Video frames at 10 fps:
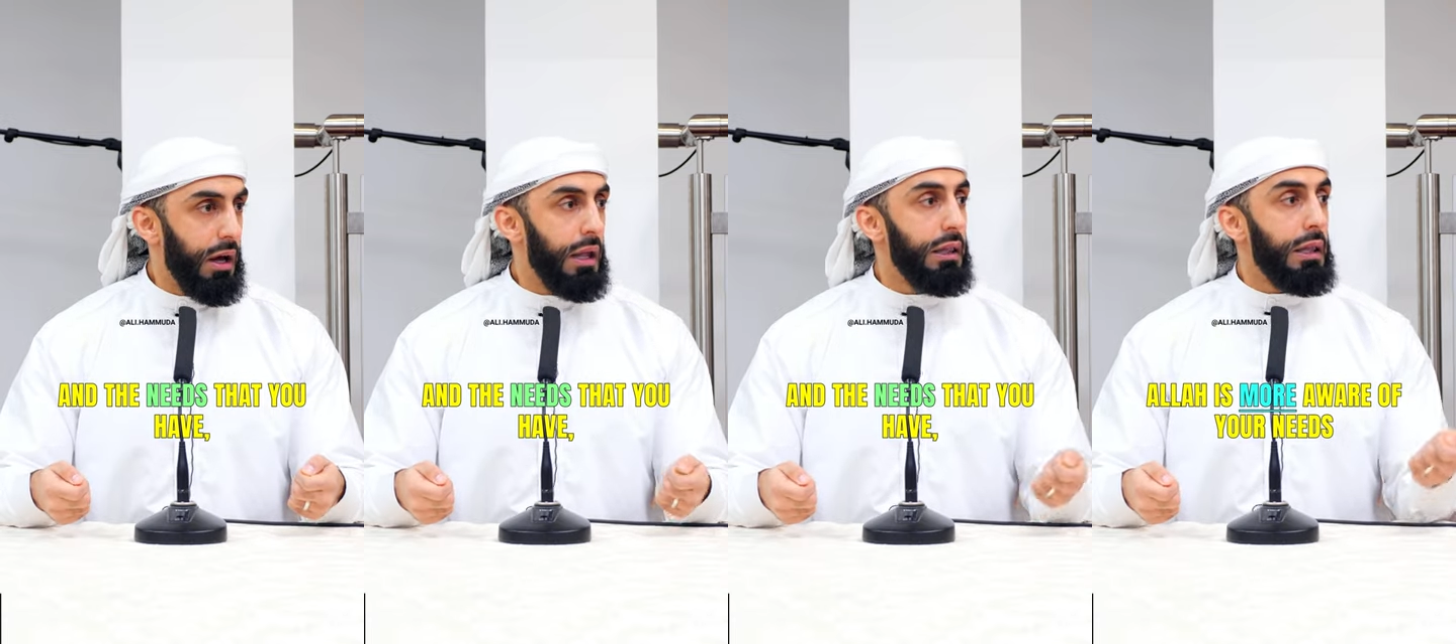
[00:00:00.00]

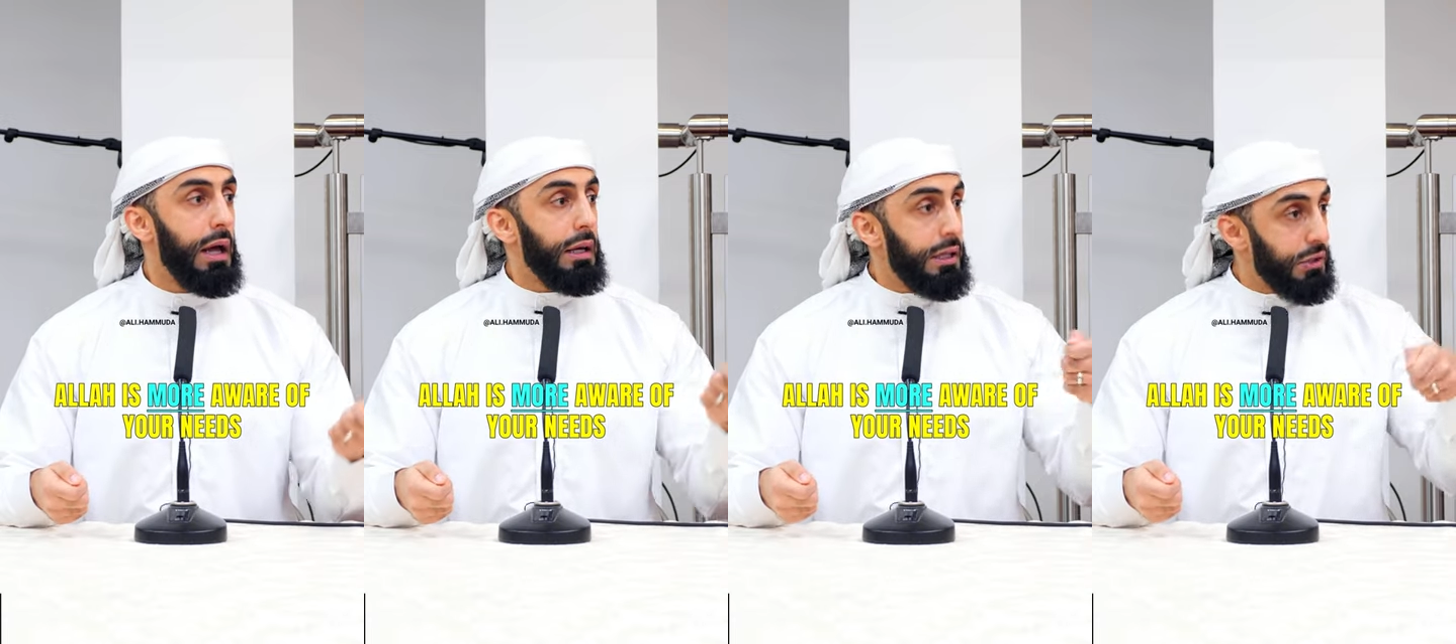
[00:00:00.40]

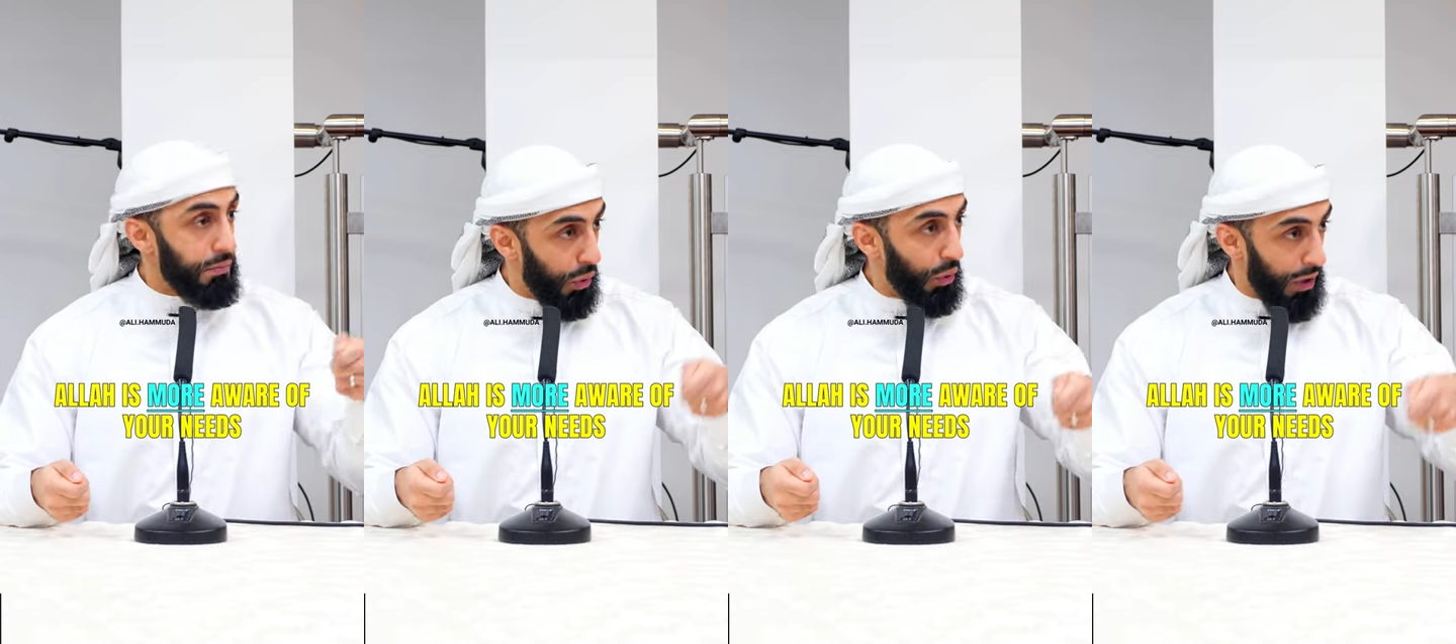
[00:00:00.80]
Allah is
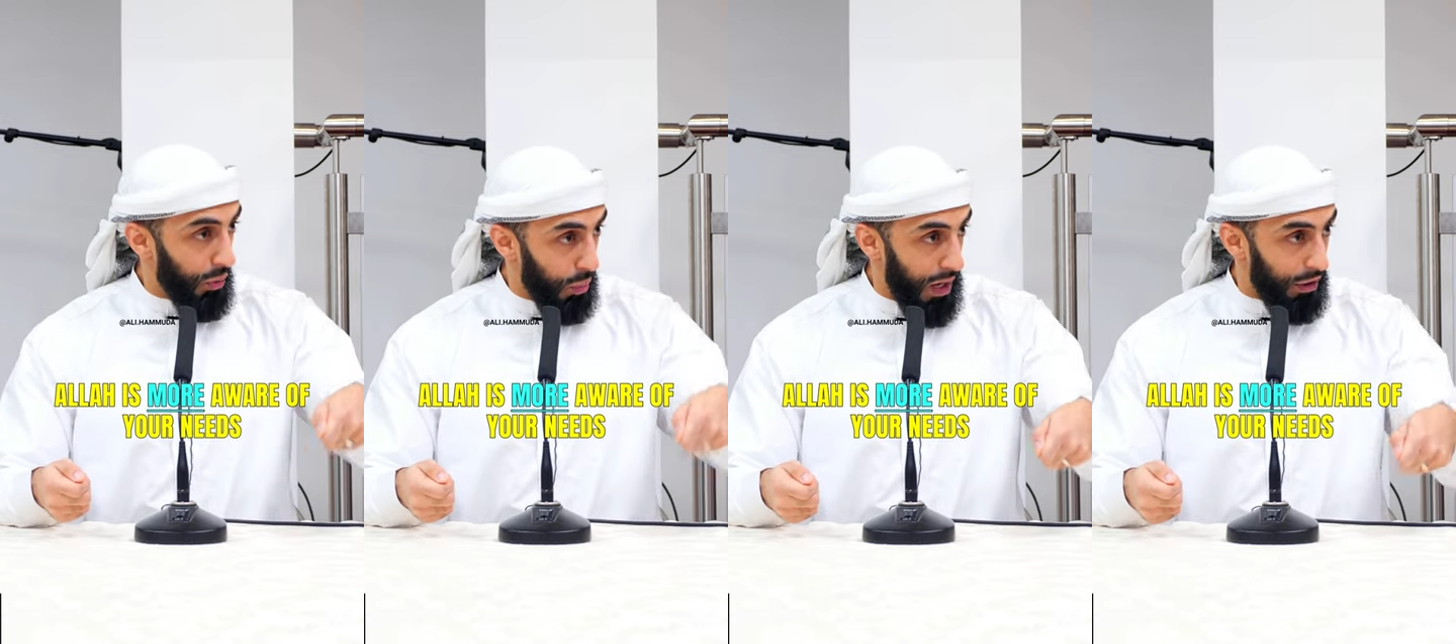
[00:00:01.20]
more
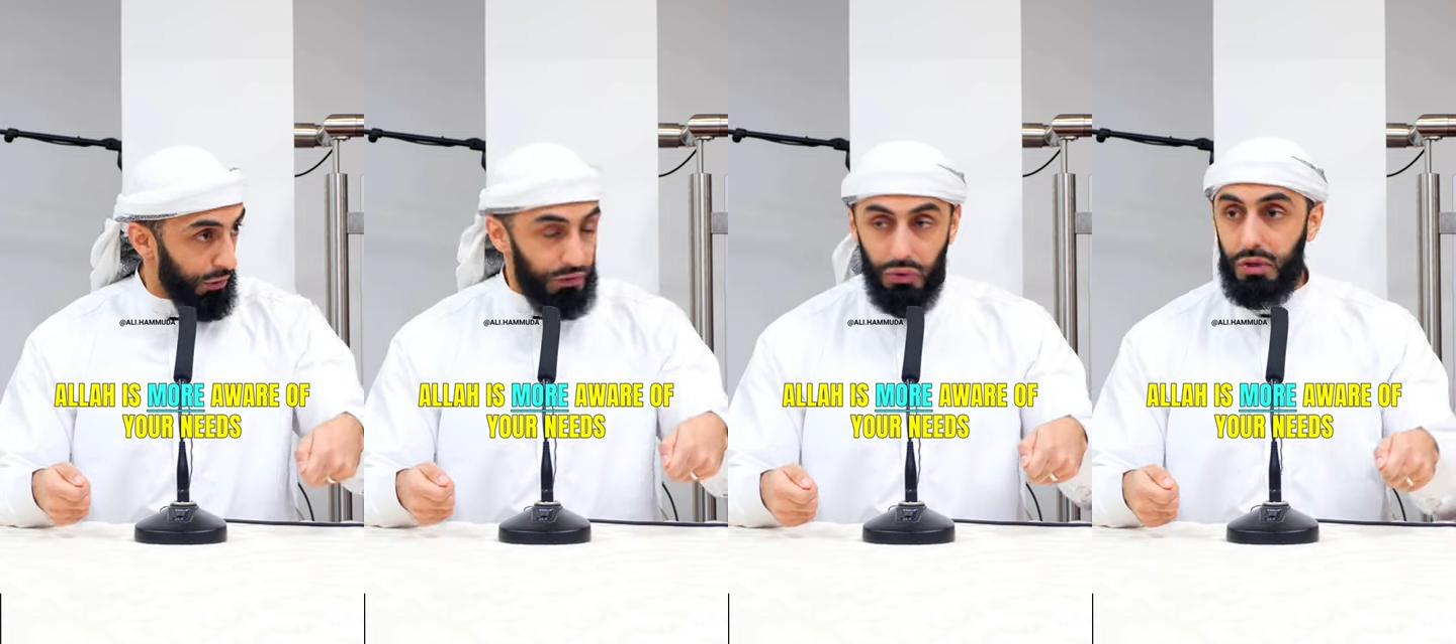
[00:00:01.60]
aware
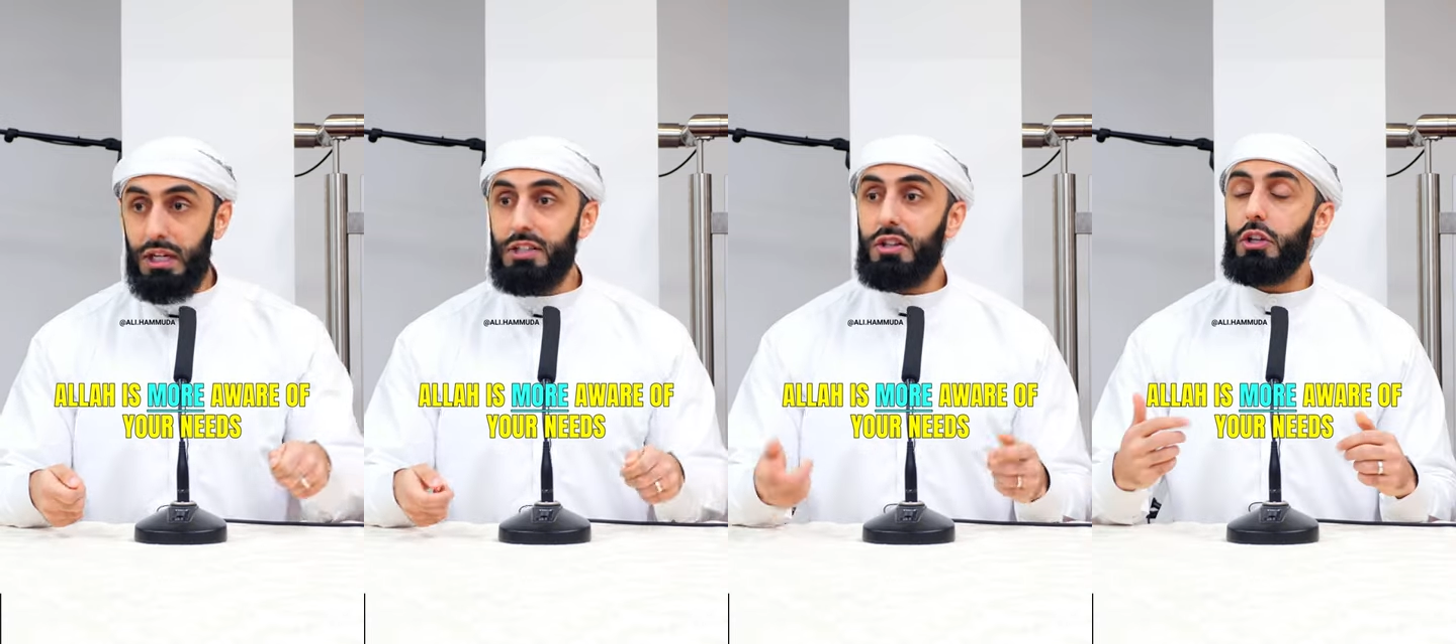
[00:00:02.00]
of your
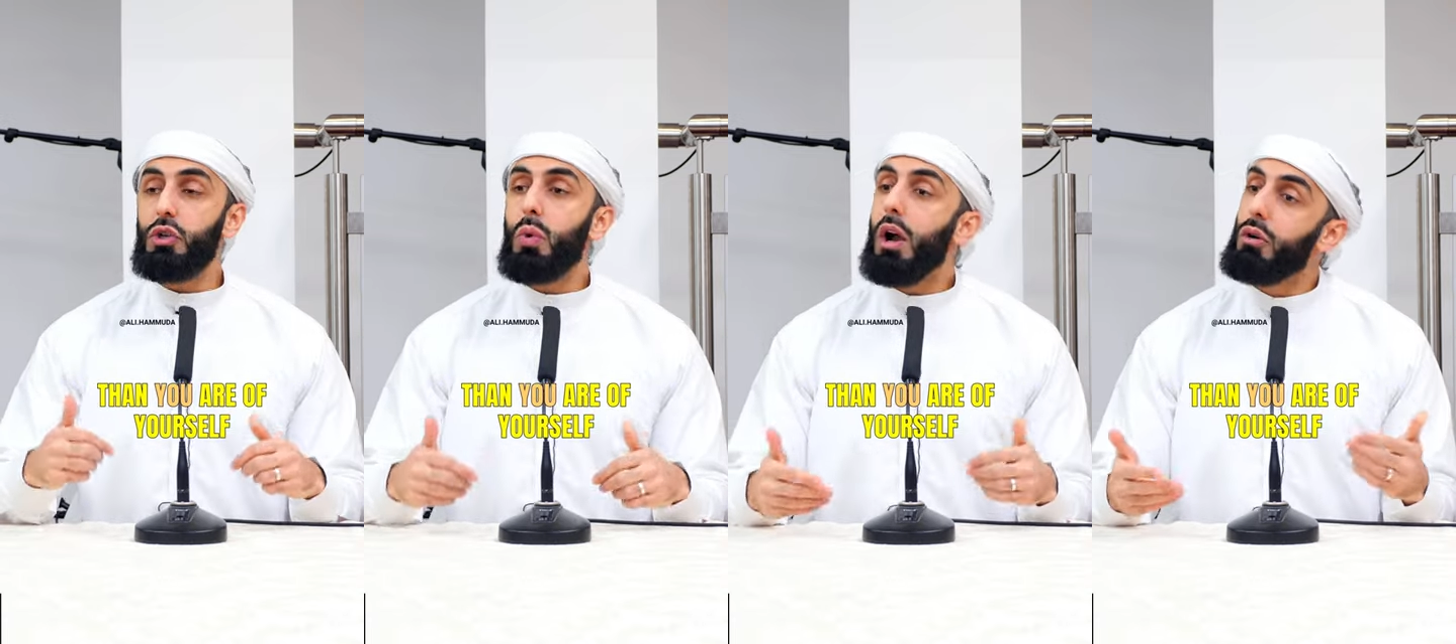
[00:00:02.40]
needs than
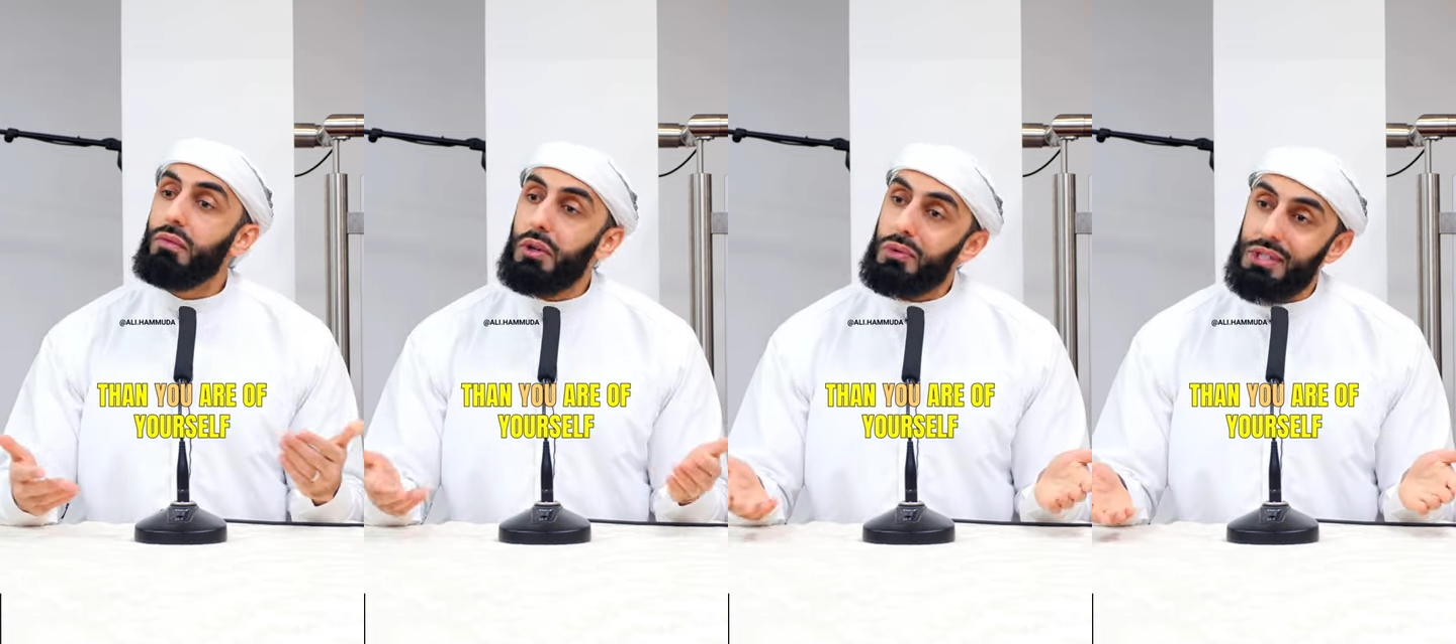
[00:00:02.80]
you are of
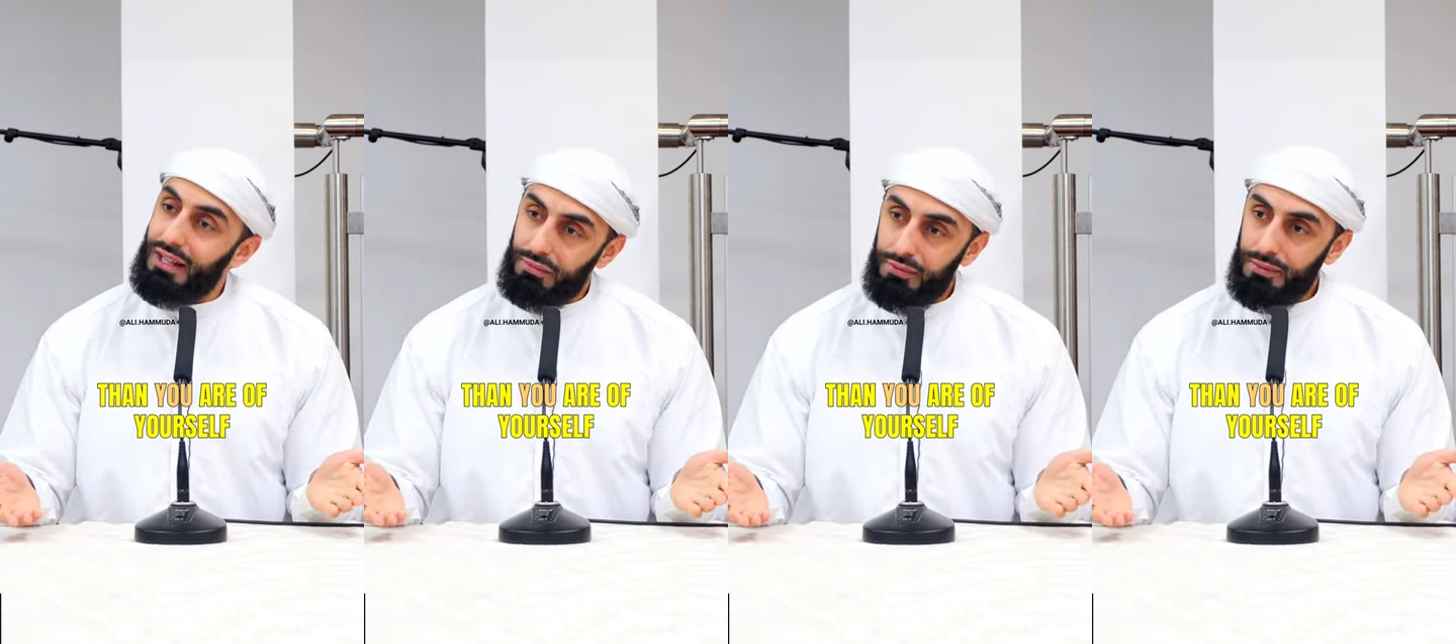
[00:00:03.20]
yourself.